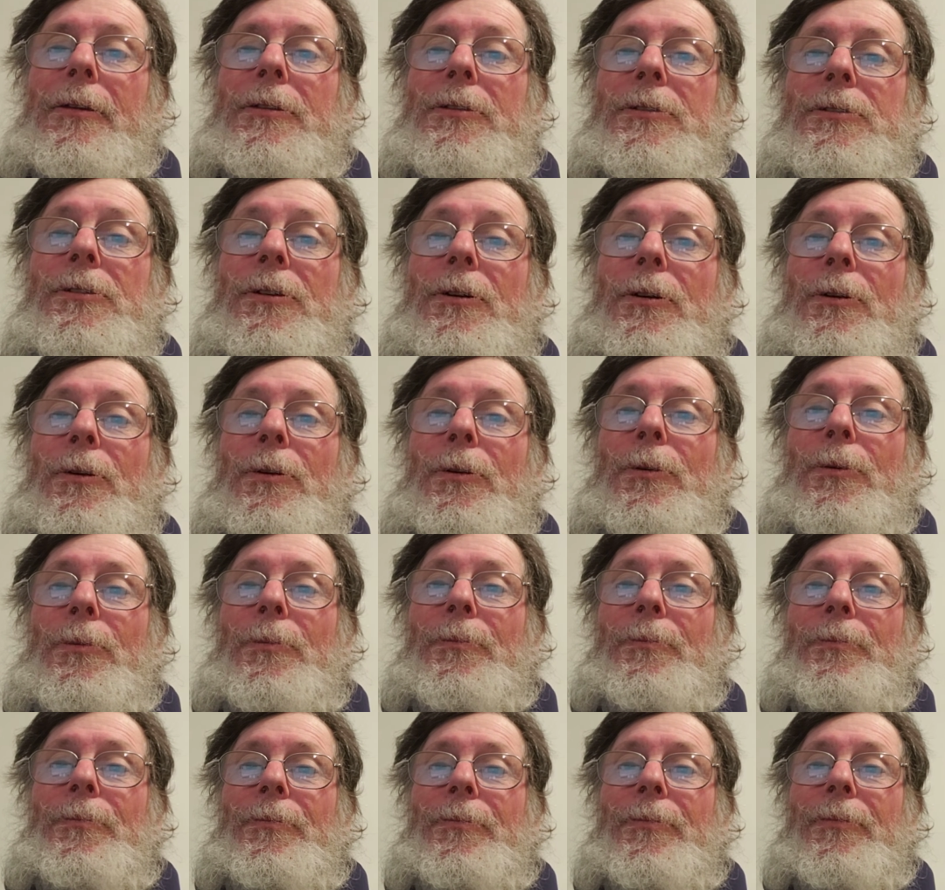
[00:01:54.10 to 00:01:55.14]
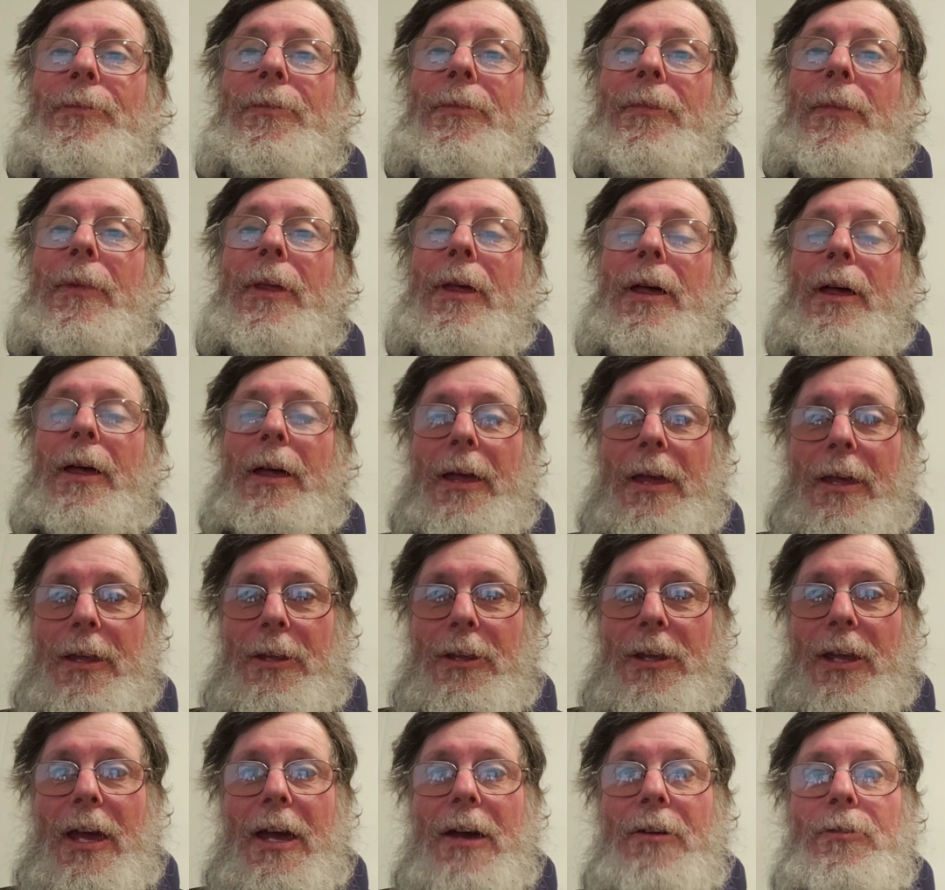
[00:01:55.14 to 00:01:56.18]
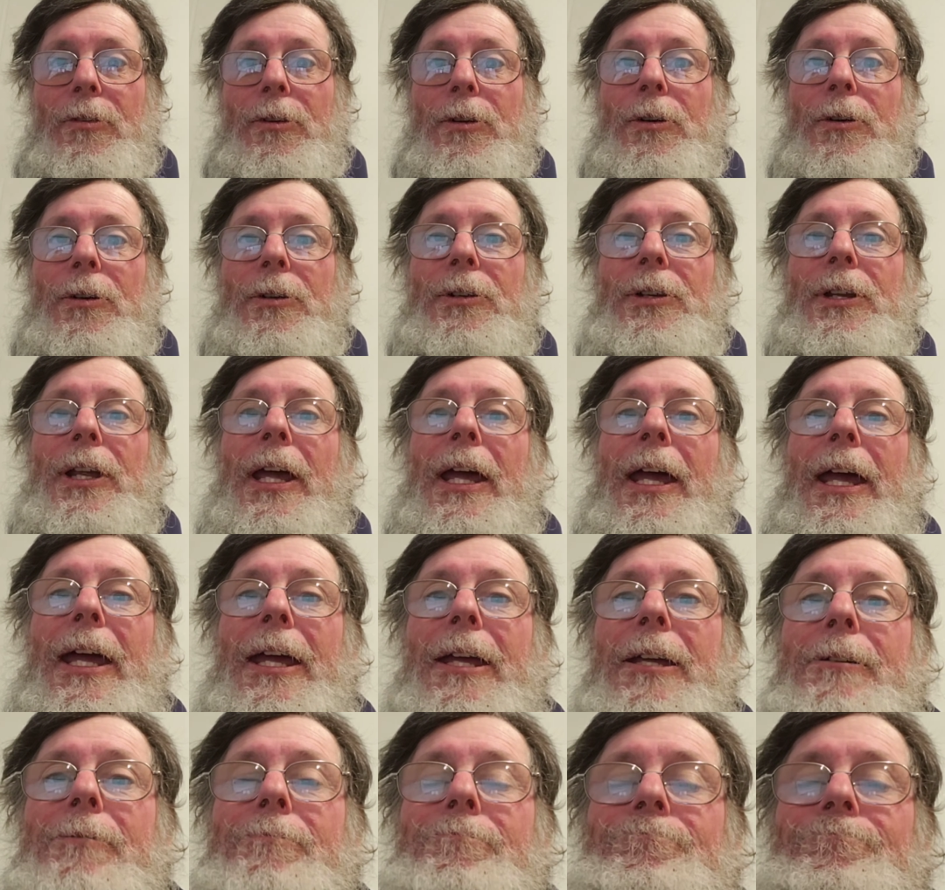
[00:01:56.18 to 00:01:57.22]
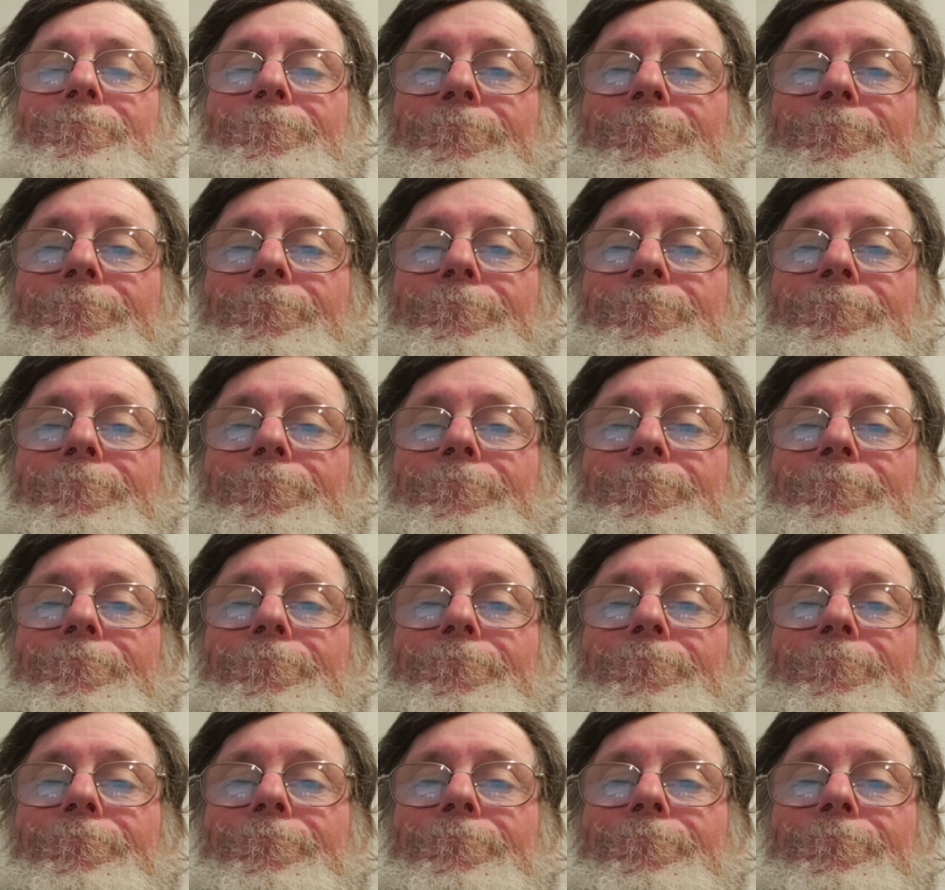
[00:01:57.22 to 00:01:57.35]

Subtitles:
So you have a good day,